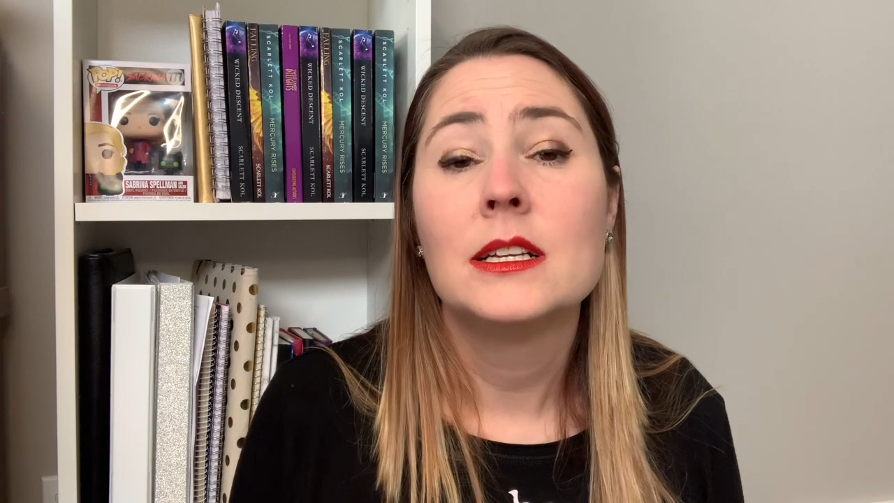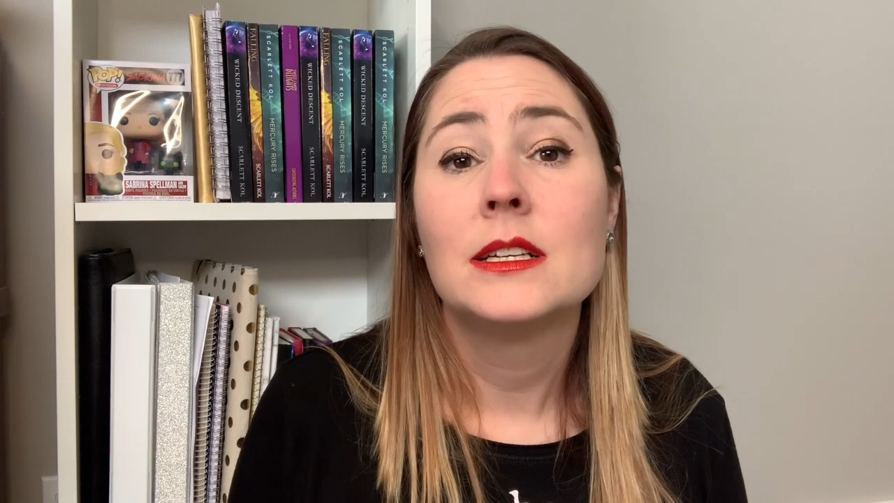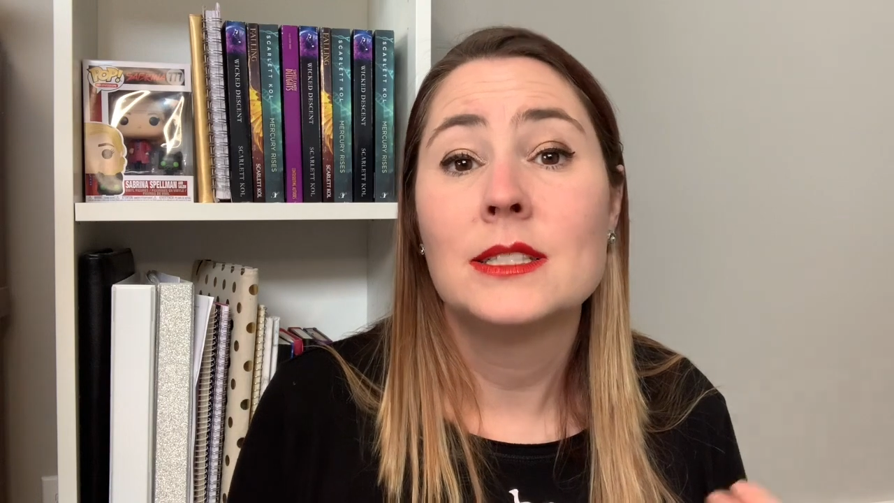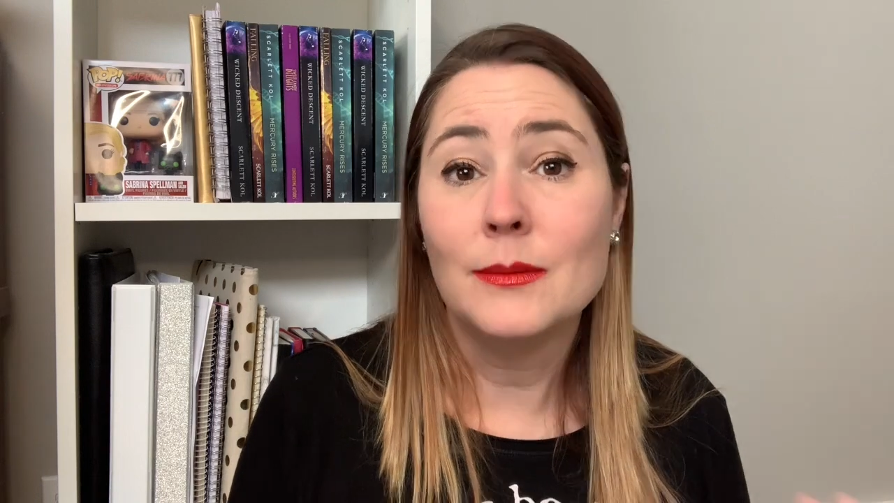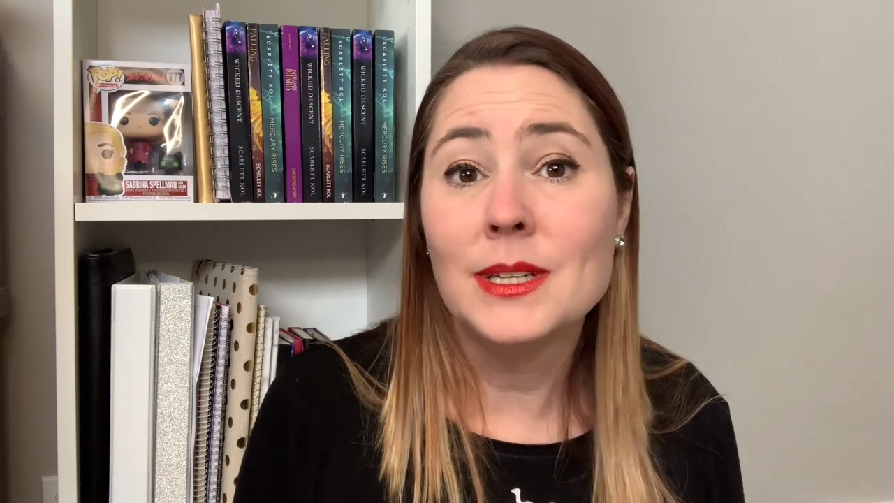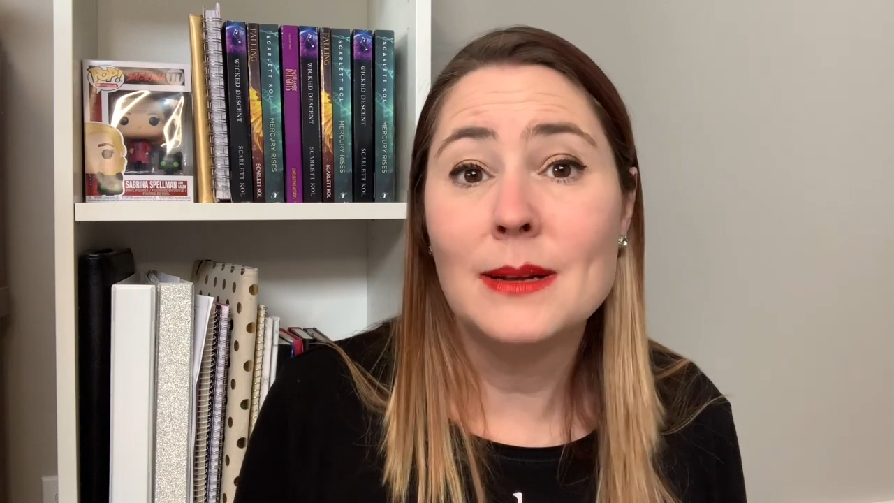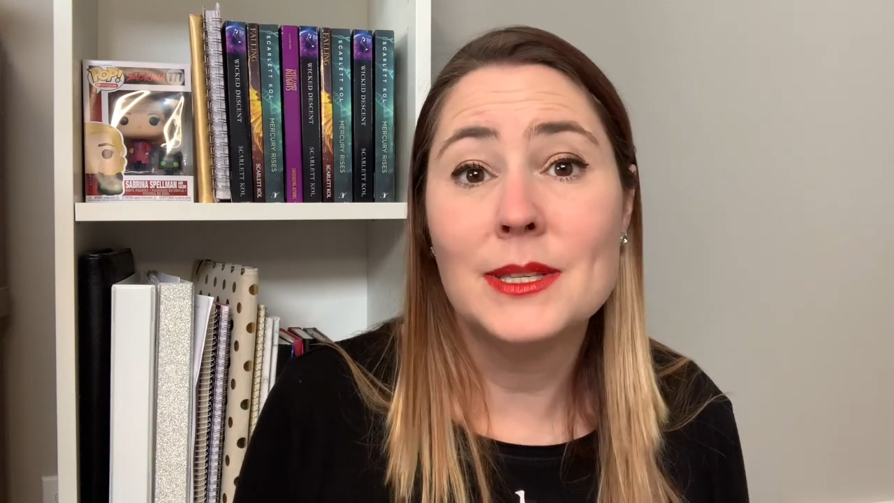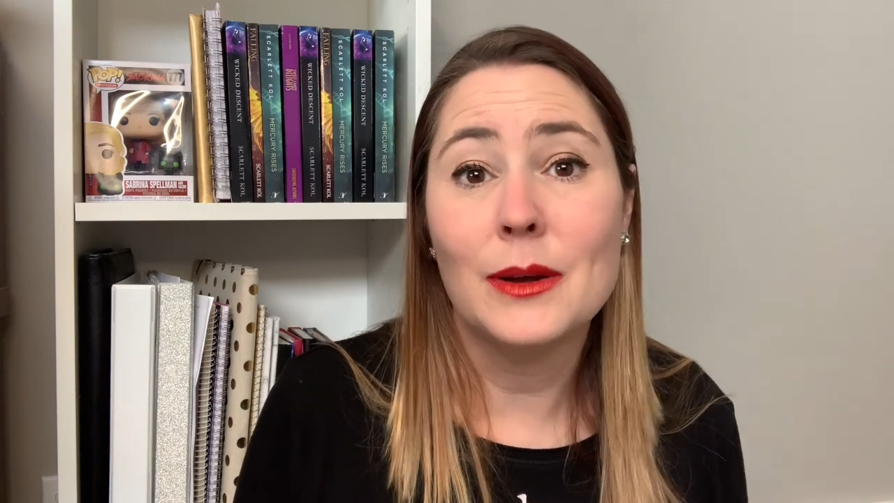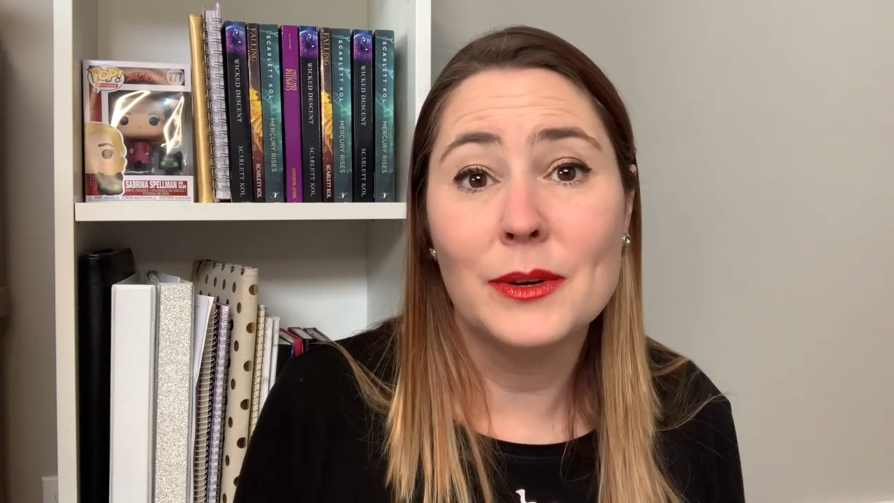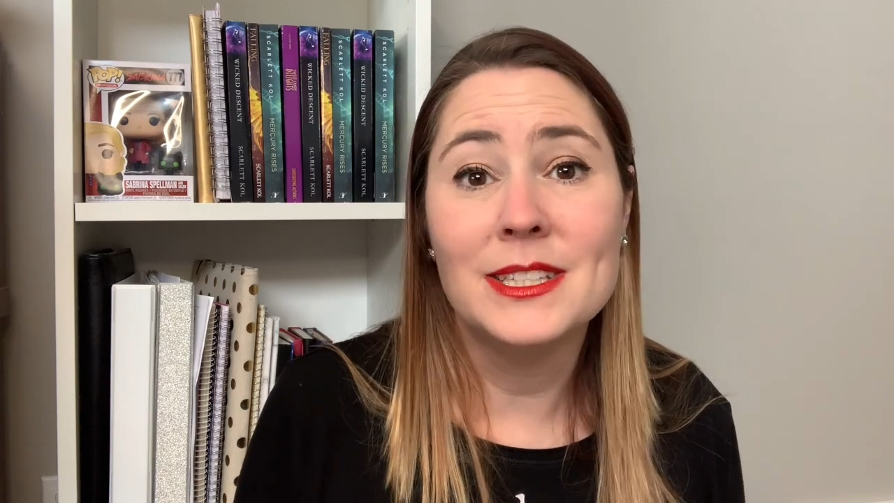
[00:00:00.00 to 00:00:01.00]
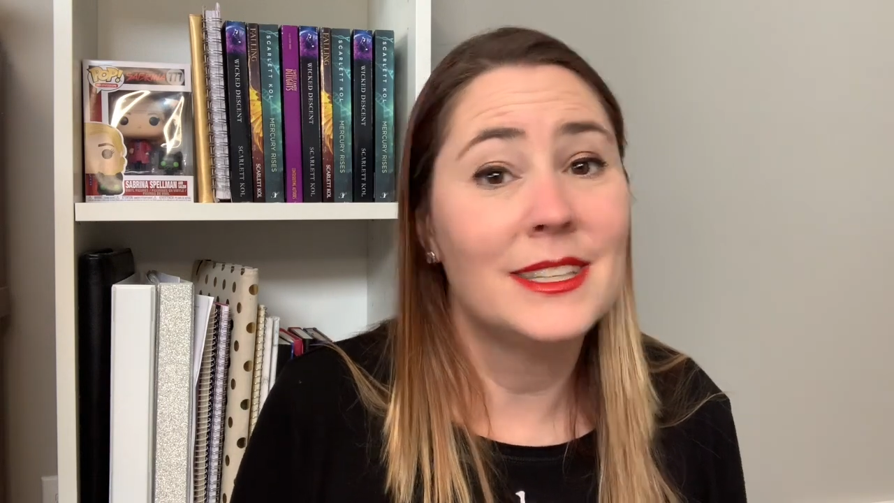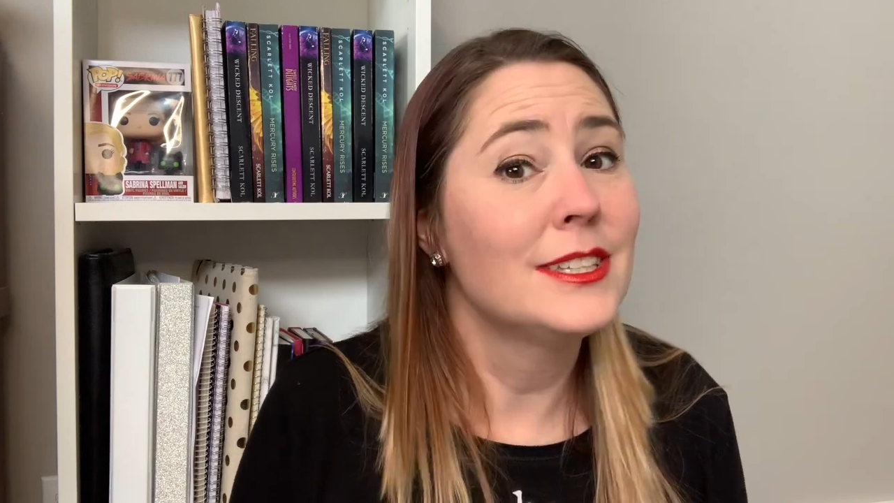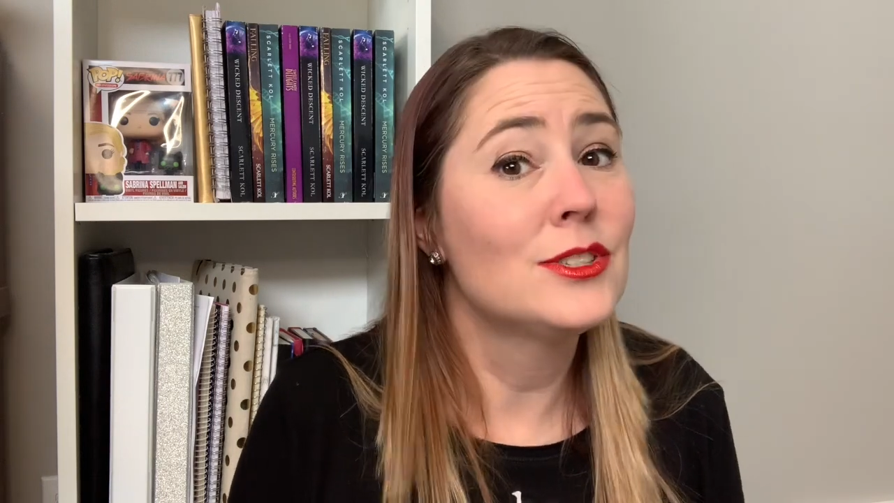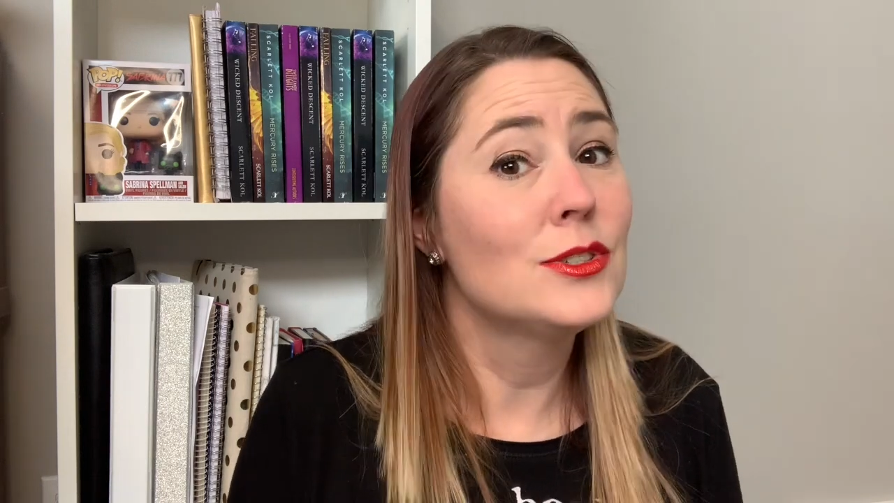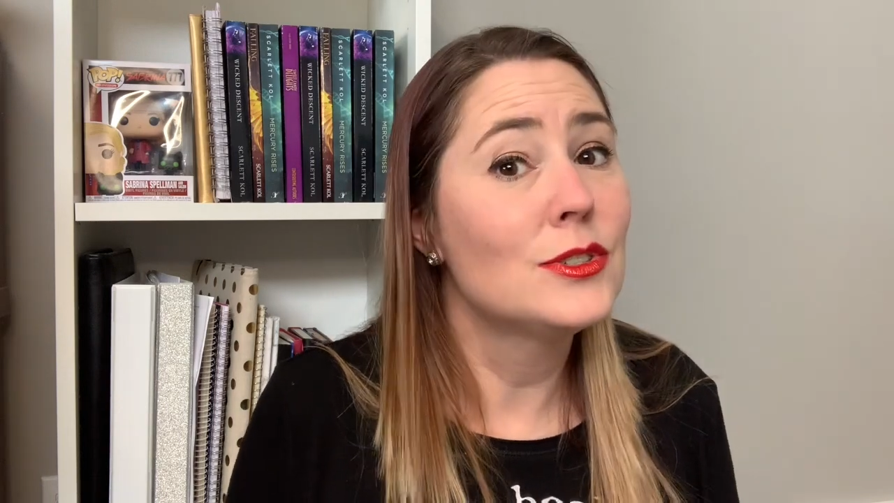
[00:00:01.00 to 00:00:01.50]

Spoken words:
Sometimes that reason is